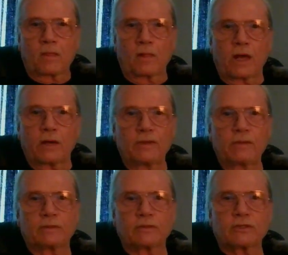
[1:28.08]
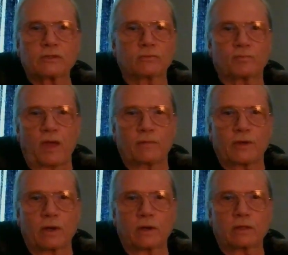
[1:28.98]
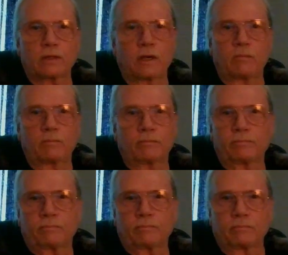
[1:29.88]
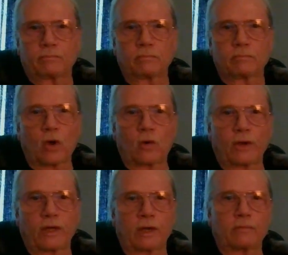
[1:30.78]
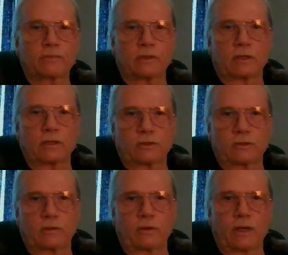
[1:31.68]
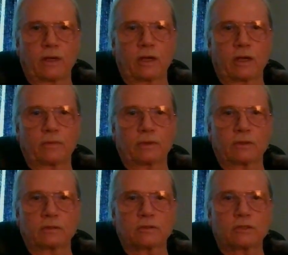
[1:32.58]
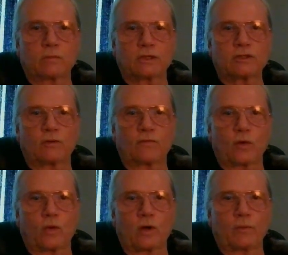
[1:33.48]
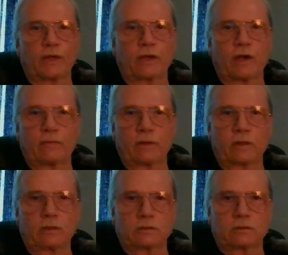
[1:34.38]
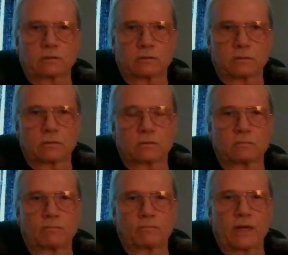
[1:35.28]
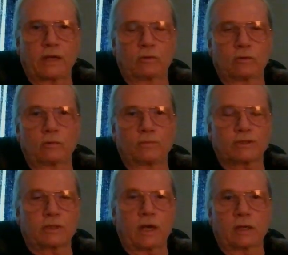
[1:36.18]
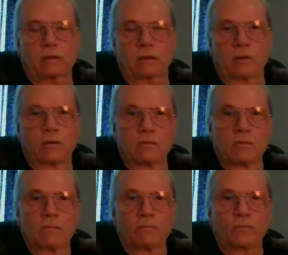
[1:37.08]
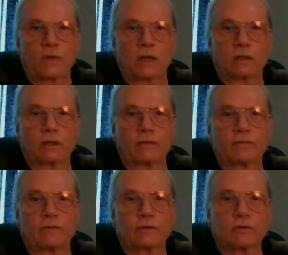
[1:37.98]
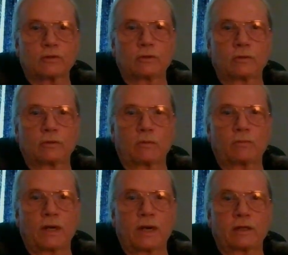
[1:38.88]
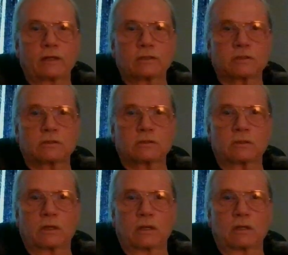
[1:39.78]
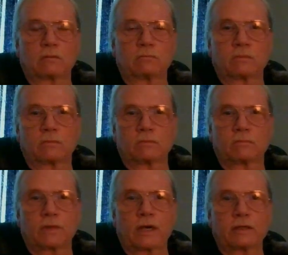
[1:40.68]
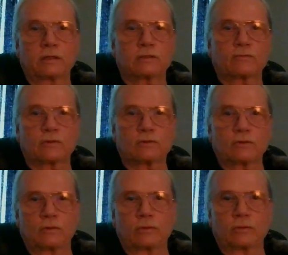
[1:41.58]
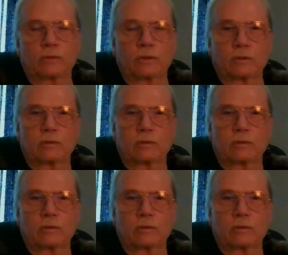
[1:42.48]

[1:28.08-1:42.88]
A lot of people still have a hard time owning up to this or admitting it, but there's so much overwhelming evidence by groups like 9-11 for Truth and Pilots, uh, Pilots for Truth,